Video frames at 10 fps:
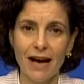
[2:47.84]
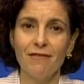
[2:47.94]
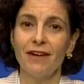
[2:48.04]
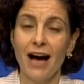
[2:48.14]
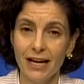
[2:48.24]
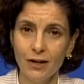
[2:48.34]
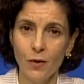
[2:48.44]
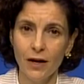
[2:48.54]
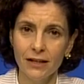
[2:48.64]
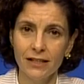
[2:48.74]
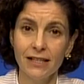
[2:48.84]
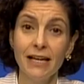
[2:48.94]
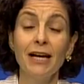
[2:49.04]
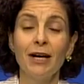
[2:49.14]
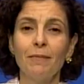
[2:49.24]
have high quality,
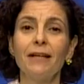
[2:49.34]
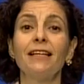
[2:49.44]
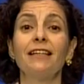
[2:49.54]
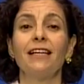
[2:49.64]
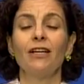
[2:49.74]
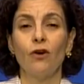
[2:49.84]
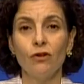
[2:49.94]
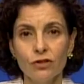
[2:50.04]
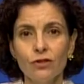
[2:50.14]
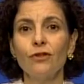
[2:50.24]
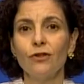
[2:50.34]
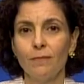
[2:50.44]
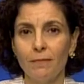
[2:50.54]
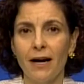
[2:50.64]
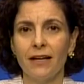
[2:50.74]
but that they also
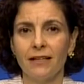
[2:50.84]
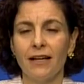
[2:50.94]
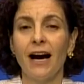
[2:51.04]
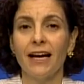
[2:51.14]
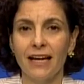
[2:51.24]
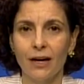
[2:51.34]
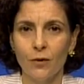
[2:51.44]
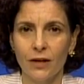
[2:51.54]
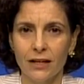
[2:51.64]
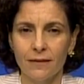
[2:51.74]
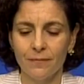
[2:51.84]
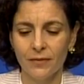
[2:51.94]
combine high equity.